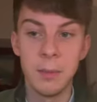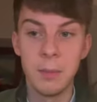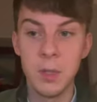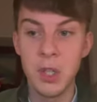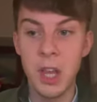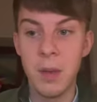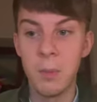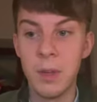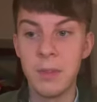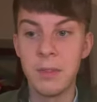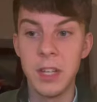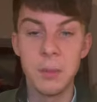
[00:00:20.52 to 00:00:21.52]
shame
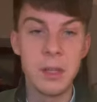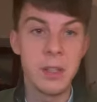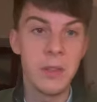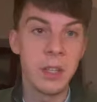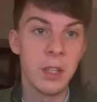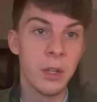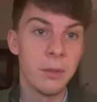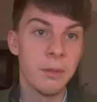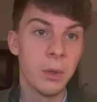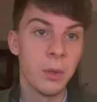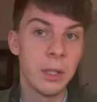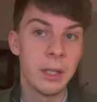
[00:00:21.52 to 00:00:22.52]
with Tell Me Something Girl
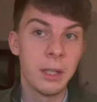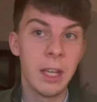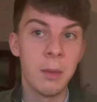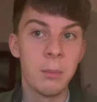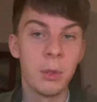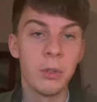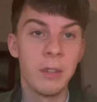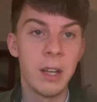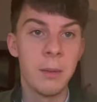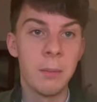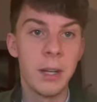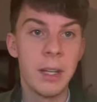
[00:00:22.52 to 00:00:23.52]
falling and getting brought
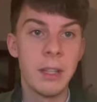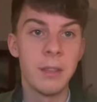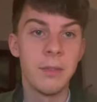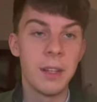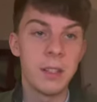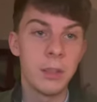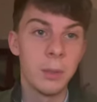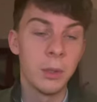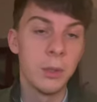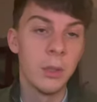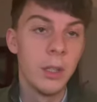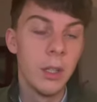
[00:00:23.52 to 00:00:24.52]
down by
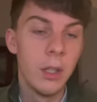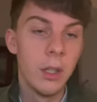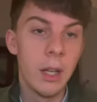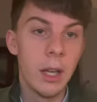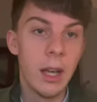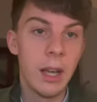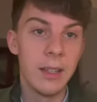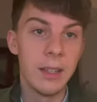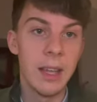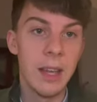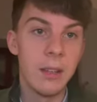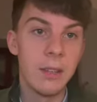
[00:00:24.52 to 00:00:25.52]
Indefatigable, and
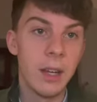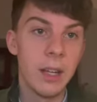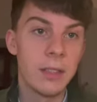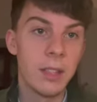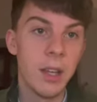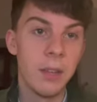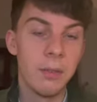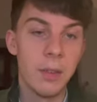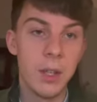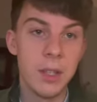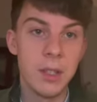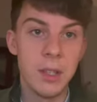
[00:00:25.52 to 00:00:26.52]
again Dice Out in the
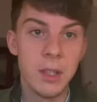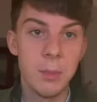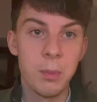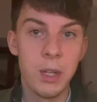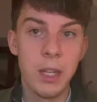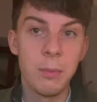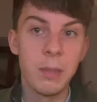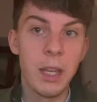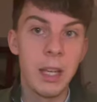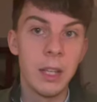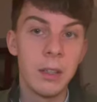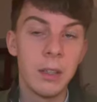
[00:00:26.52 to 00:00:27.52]
first and the Supreme
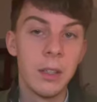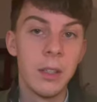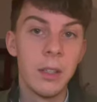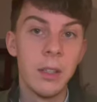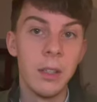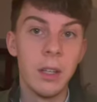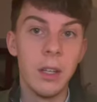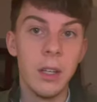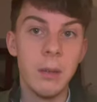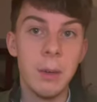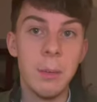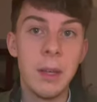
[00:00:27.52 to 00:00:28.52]
getting
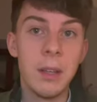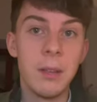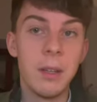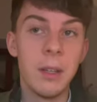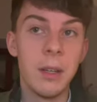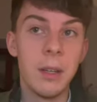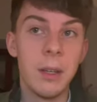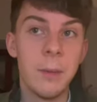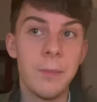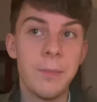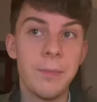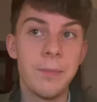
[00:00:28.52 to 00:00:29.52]
a
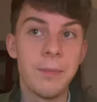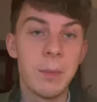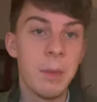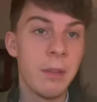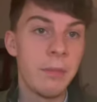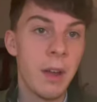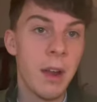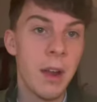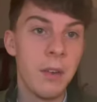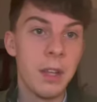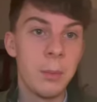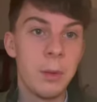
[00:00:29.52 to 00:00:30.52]
bit
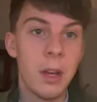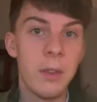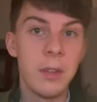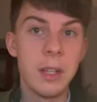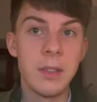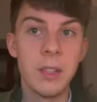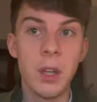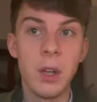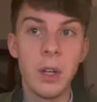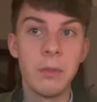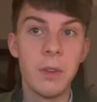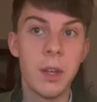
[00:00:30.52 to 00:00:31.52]
fiery in the Pro Rings,
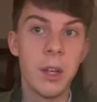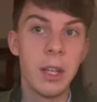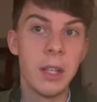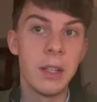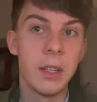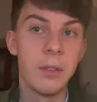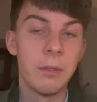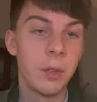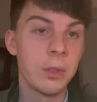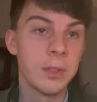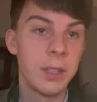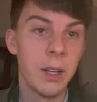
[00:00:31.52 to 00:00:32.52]
going off early in a
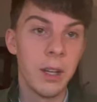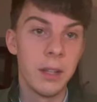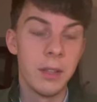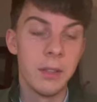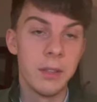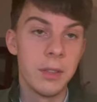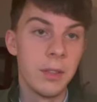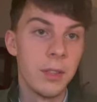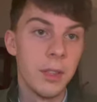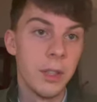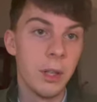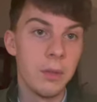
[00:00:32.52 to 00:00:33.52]
false start and
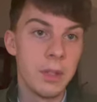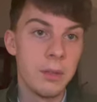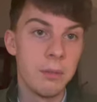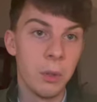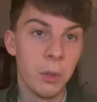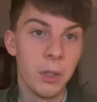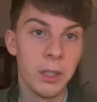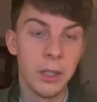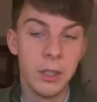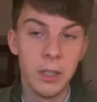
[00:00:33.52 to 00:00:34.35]
obviously falling.